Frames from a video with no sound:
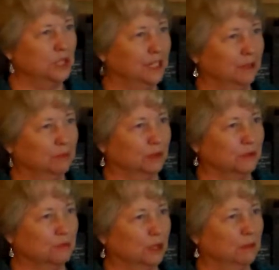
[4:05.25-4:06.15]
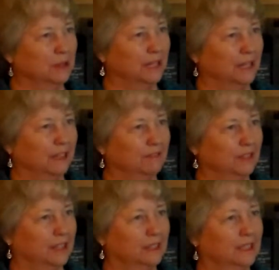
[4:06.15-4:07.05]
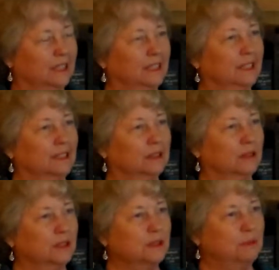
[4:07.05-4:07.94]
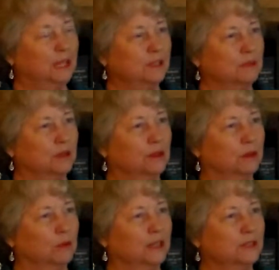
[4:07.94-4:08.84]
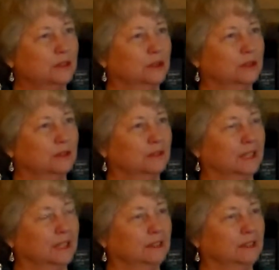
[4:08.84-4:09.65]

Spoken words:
Jean Ambrose. Barbara and I have not crossed paths with her. What is her